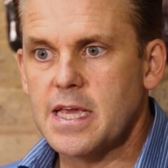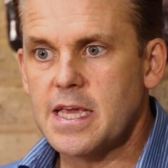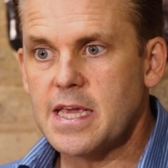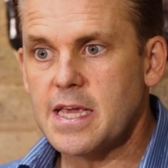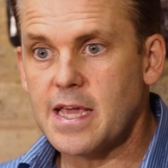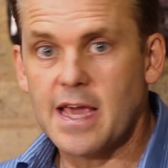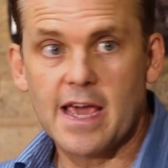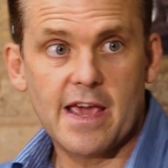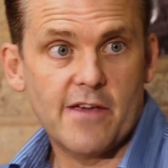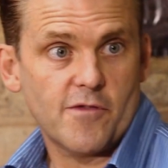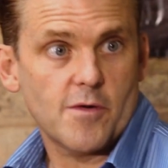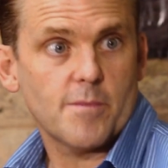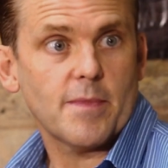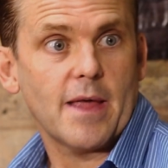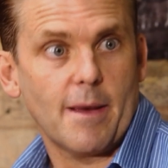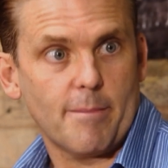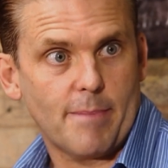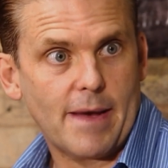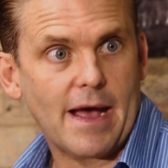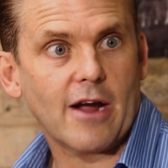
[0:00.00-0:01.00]
he came from
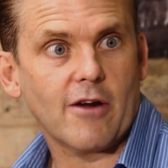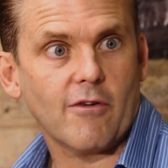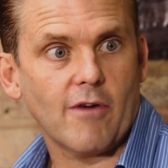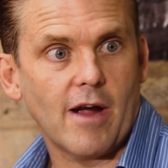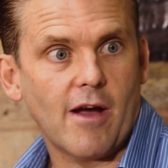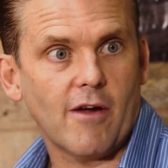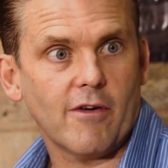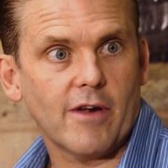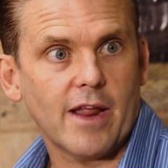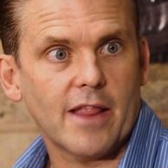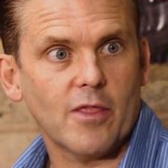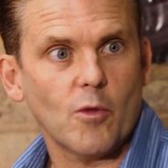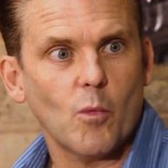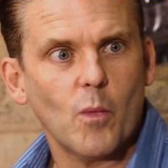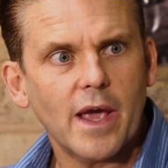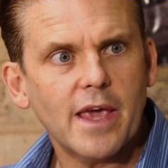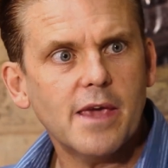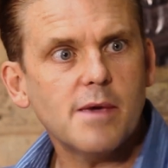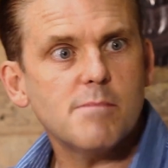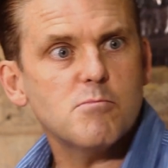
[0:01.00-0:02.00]
that background and the
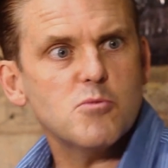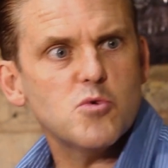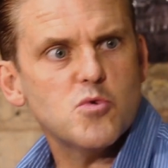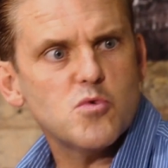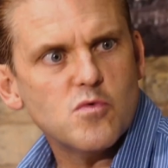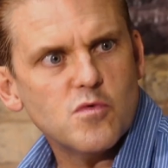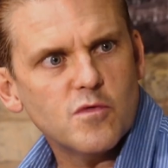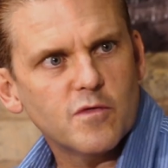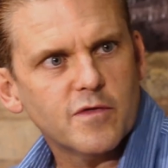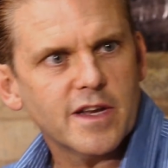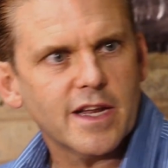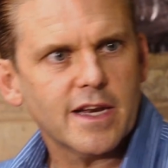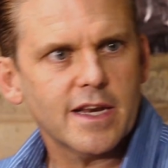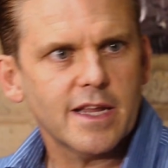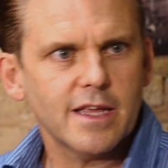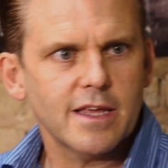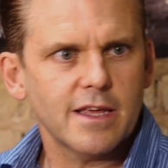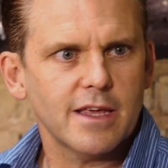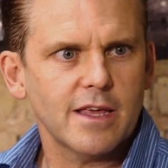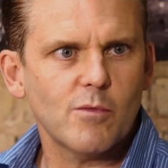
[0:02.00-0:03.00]
way he moved
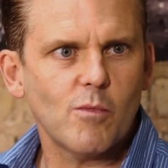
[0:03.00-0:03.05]
and he,